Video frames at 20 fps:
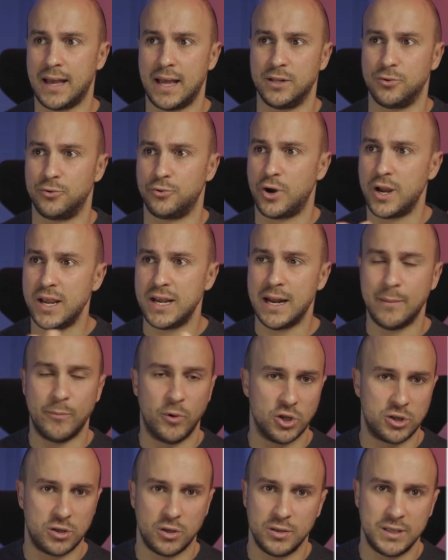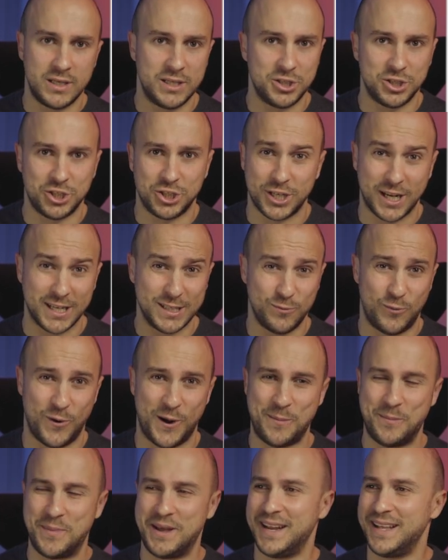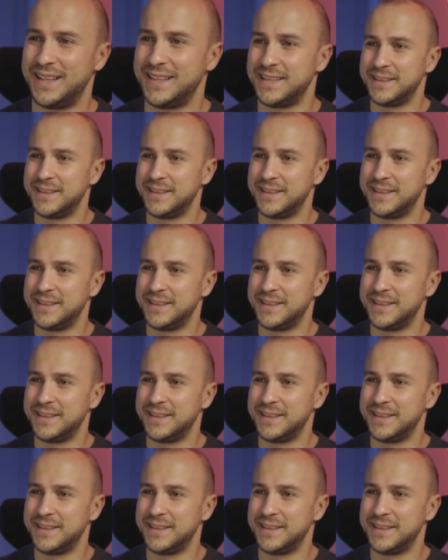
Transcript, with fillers: and Ray Namoto in just one minute.